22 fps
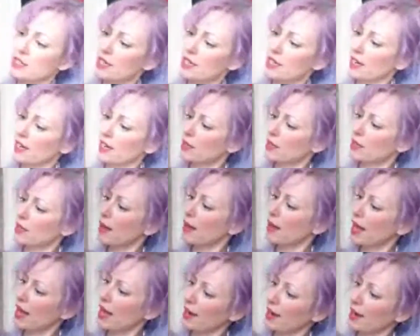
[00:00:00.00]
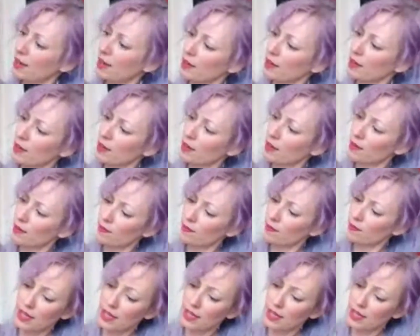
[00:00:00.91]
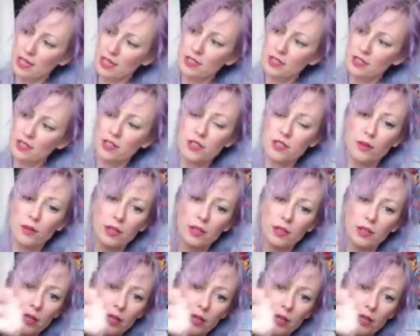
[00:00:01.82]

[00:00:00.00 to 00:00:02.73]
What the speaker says: thing on the back is also a little